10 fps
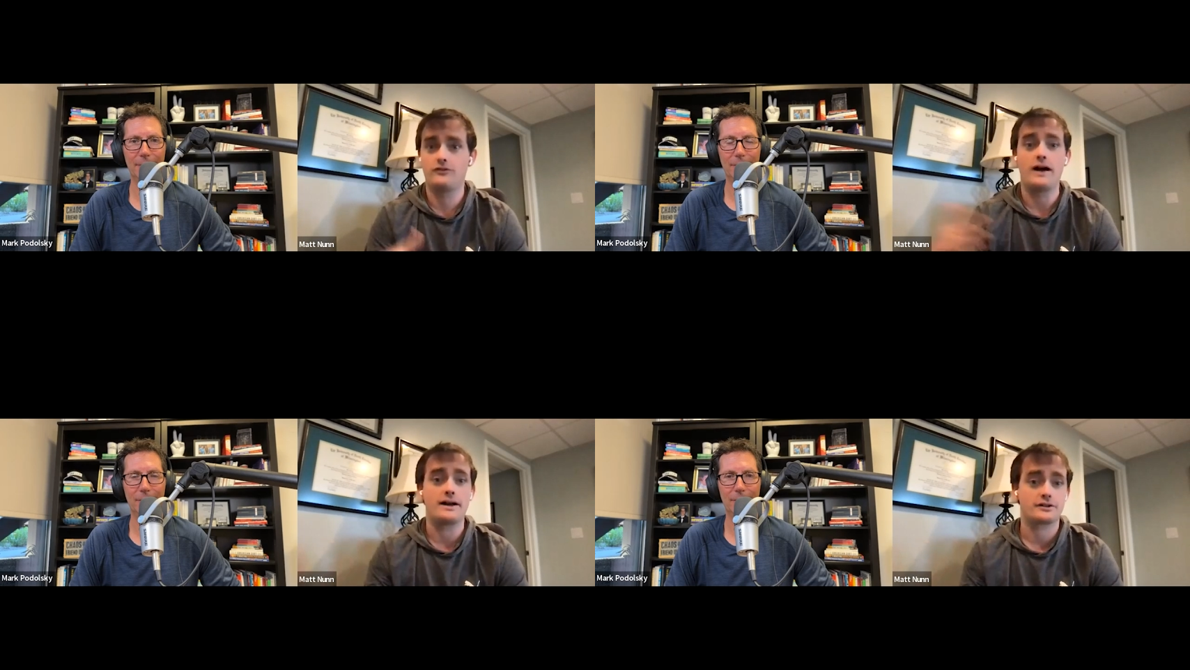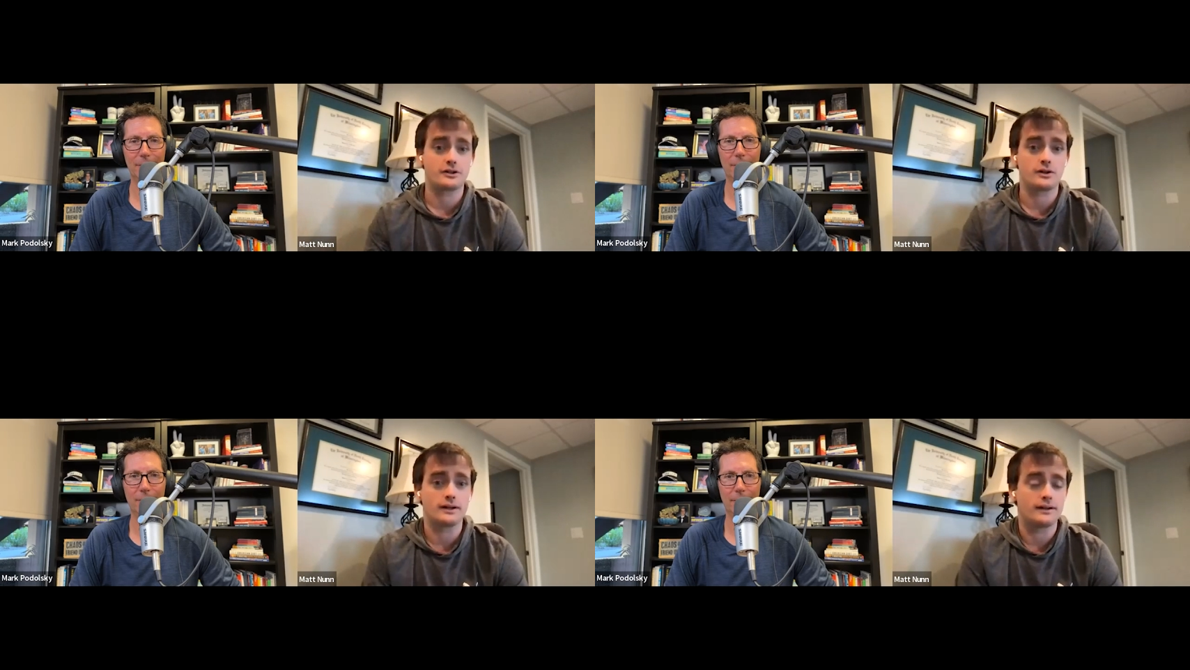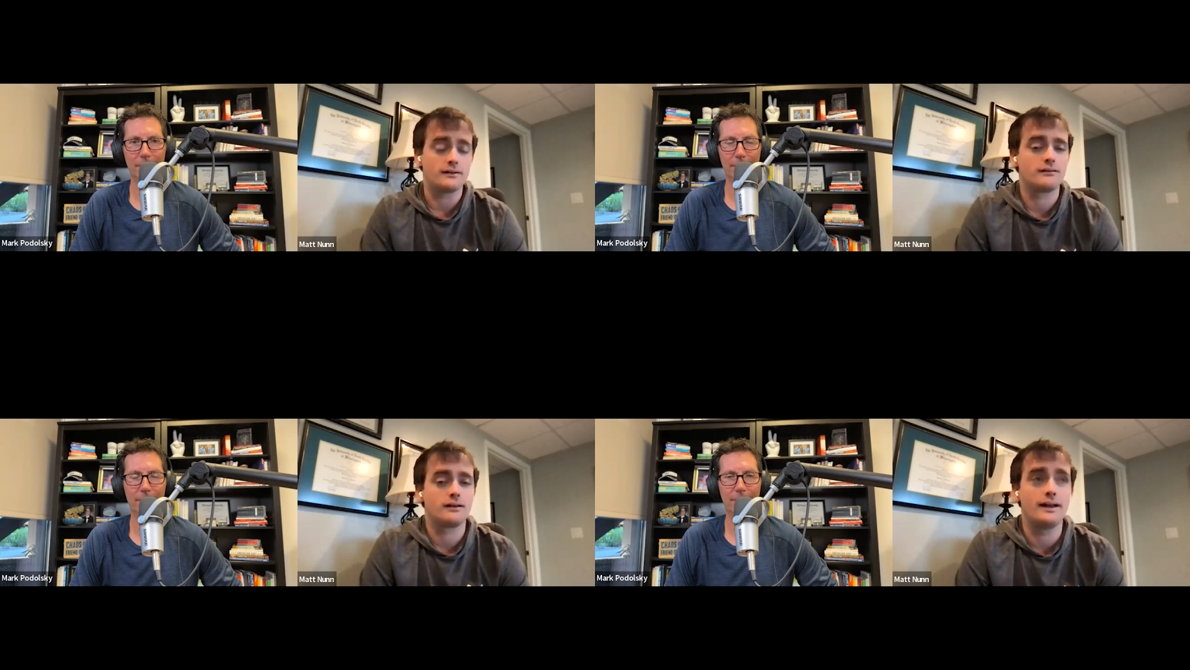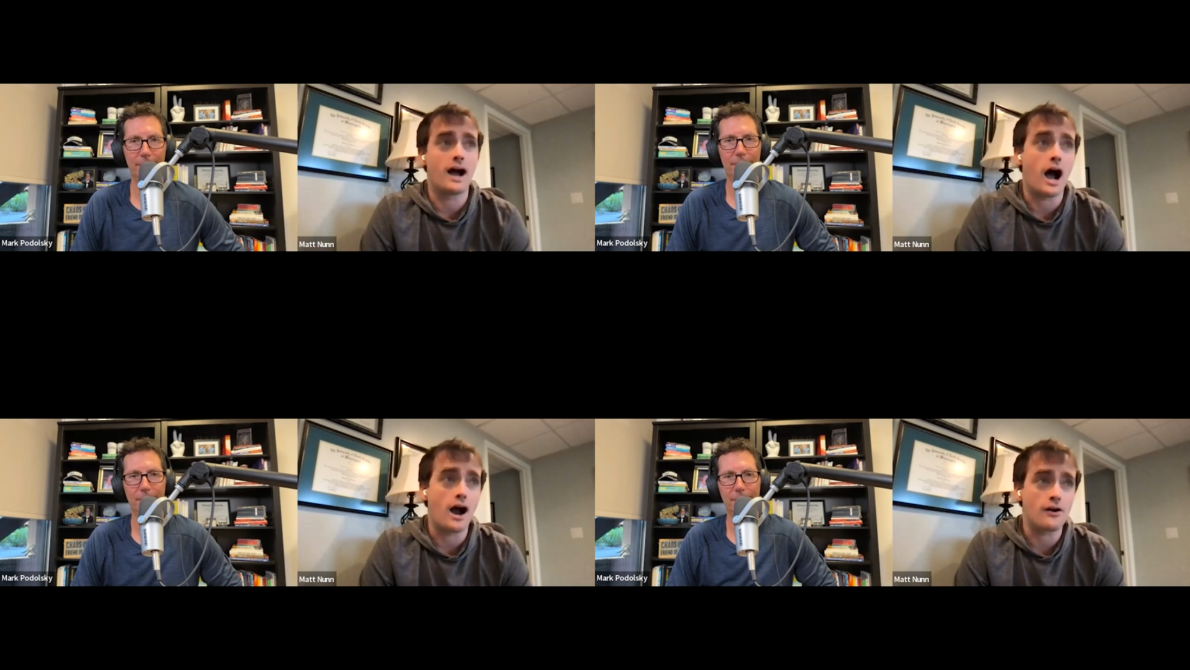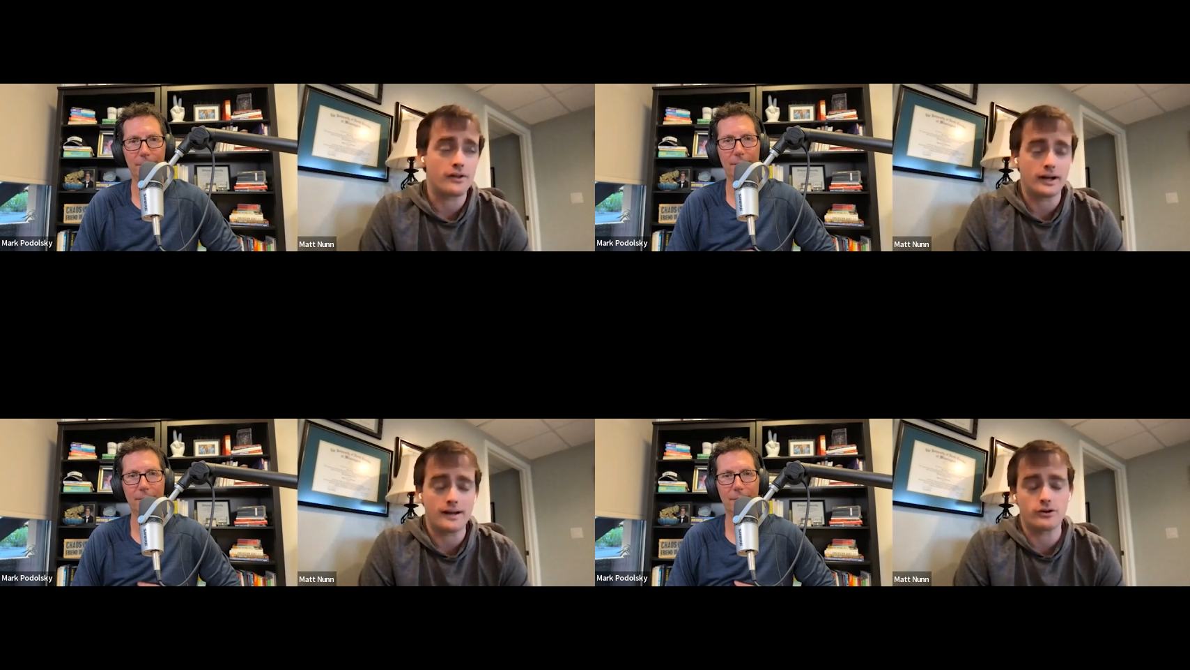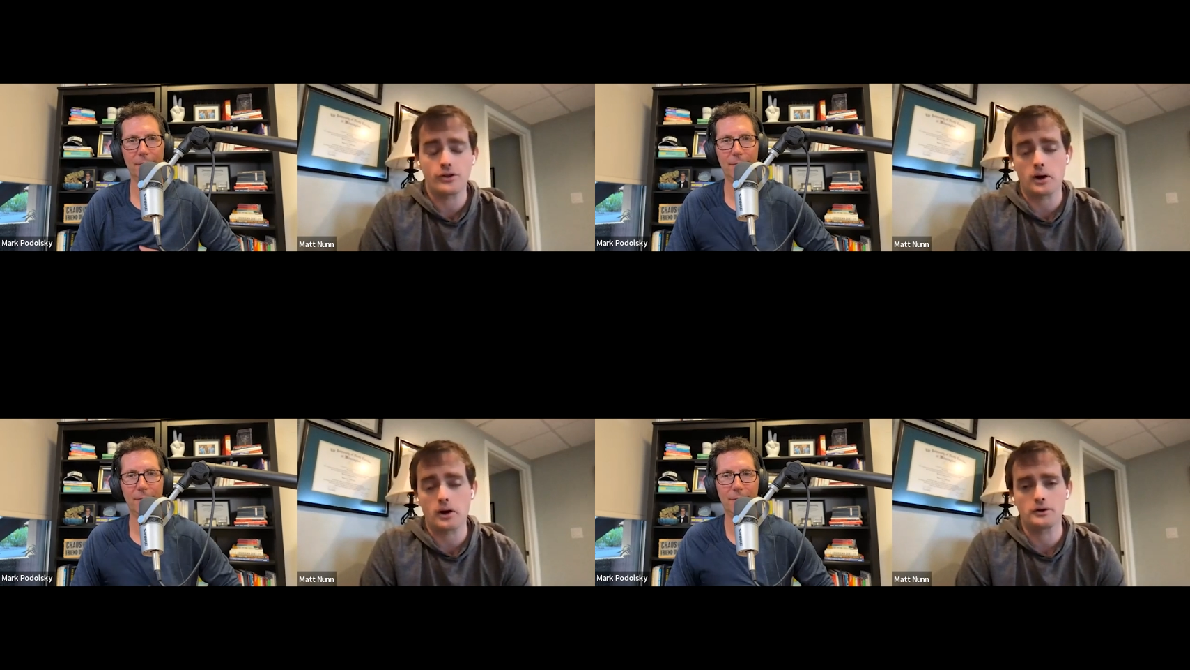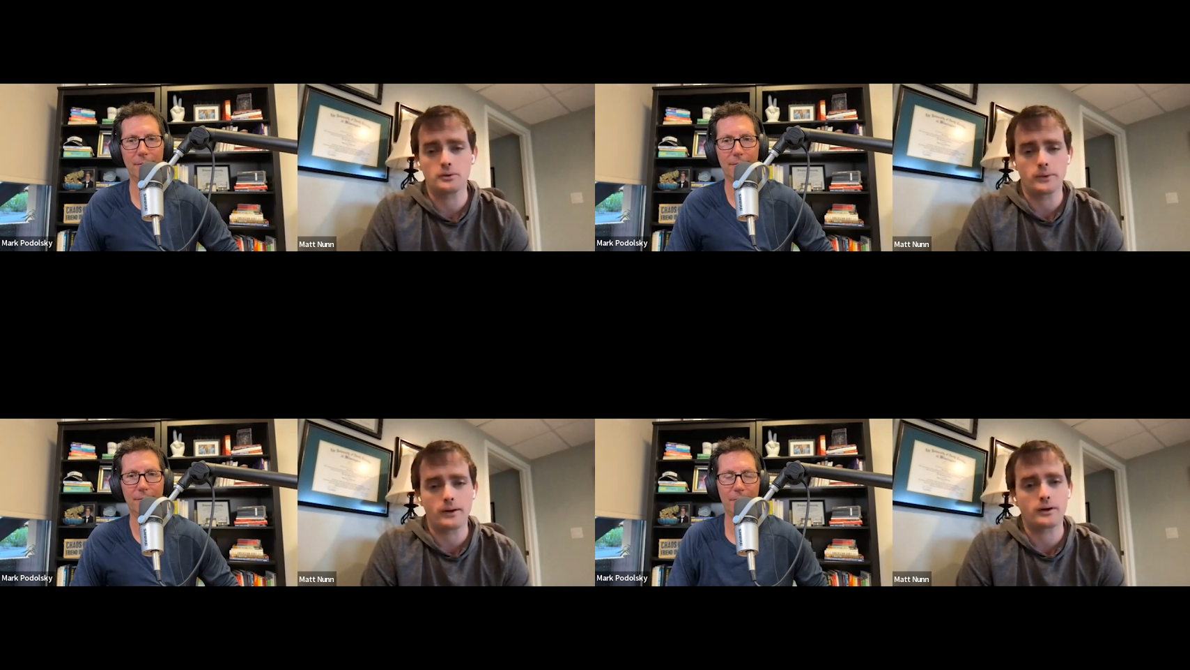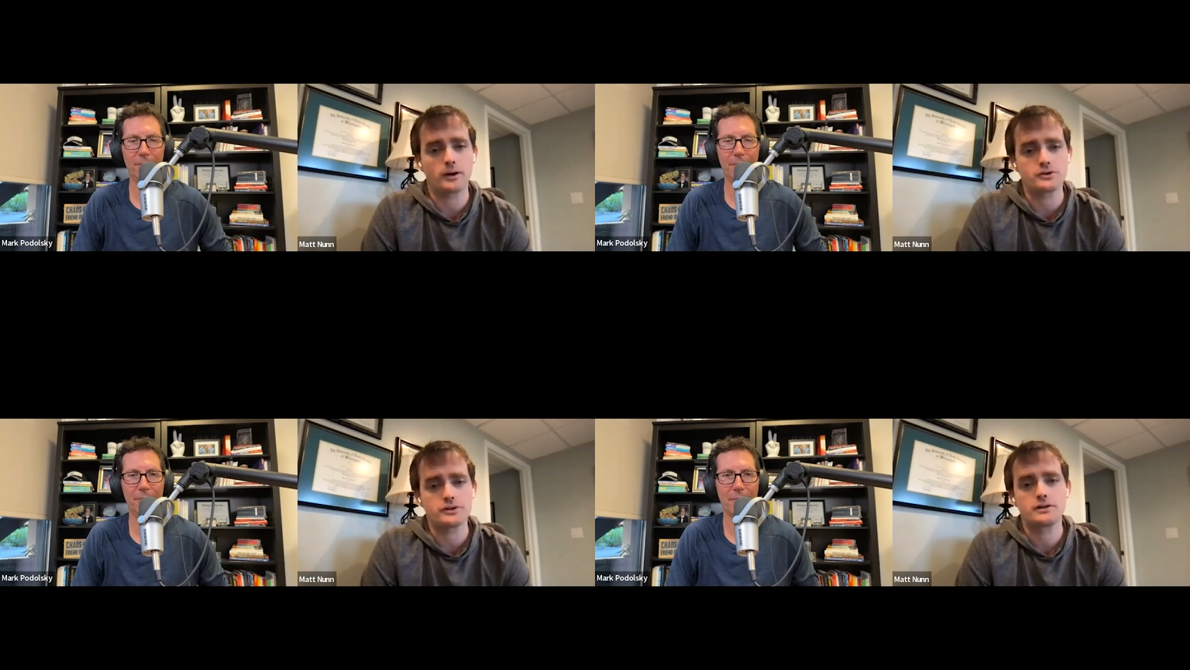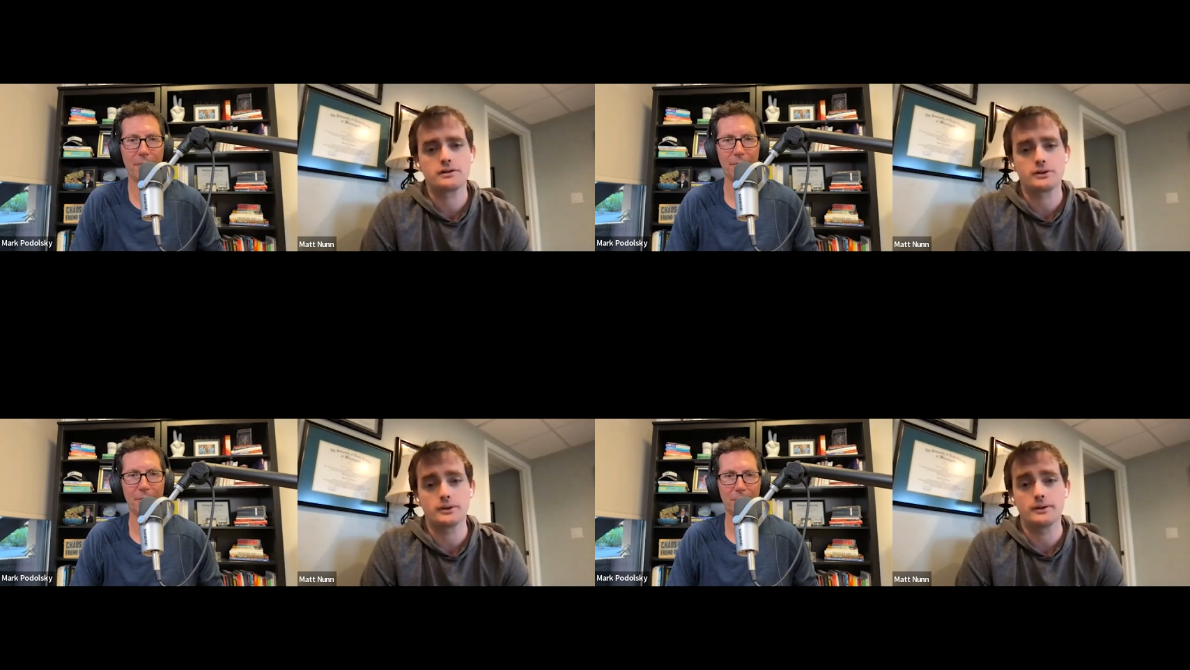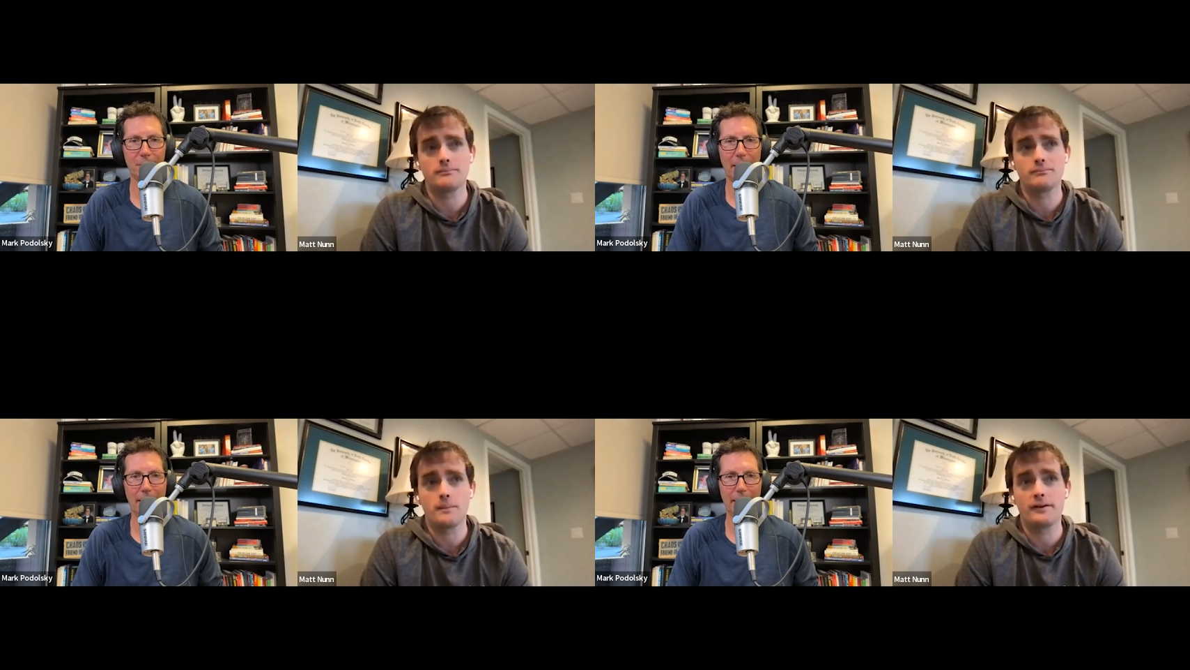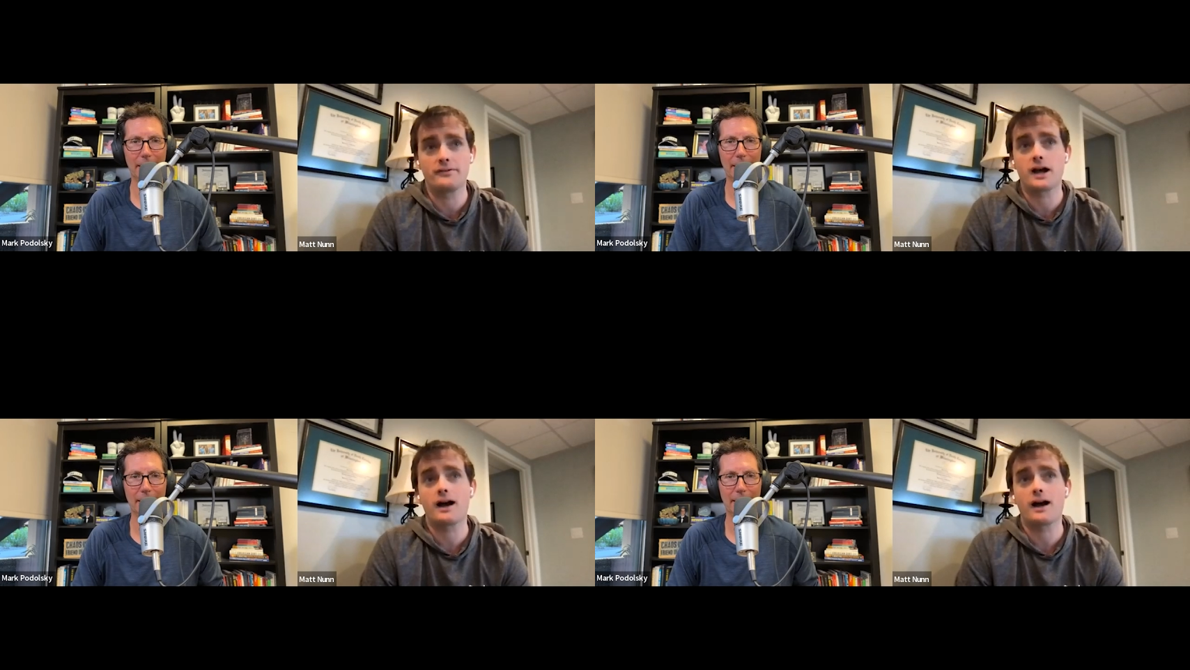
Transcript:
Speaker 1: faster and higher than I ever thought I could without coaching. If